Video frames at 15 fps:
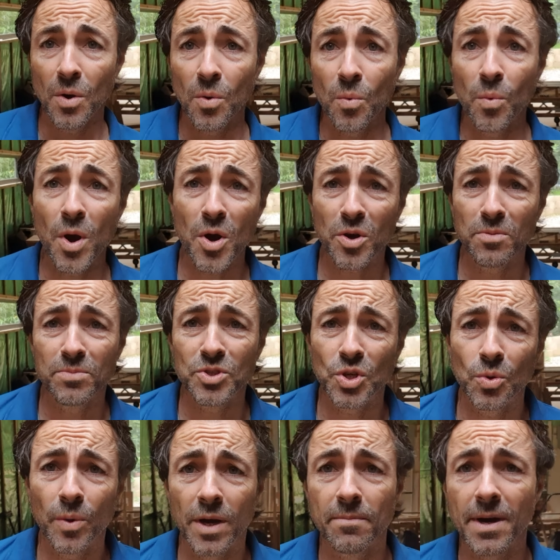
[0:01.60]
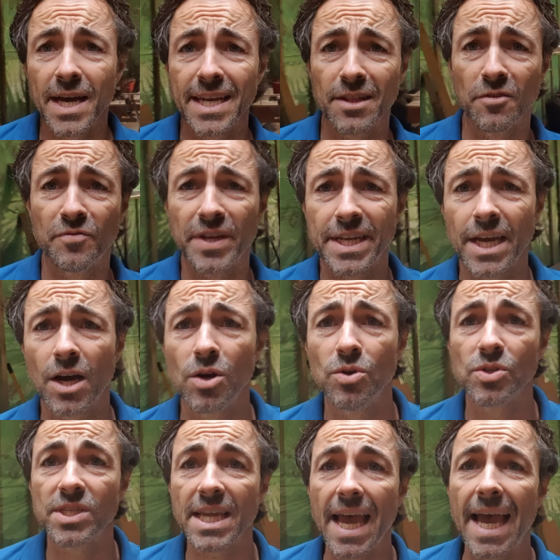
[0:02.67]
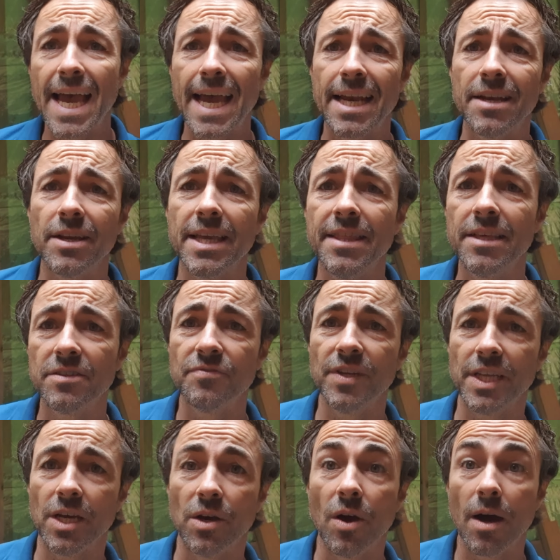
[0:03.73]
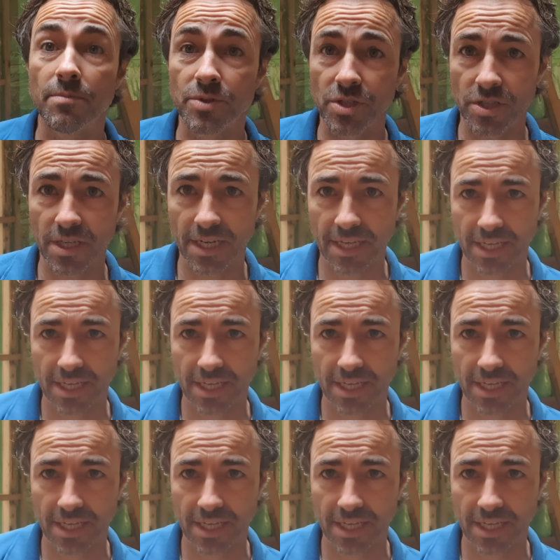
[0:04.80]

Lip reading: Welcome to one of my little videos, and in this video I'm just going to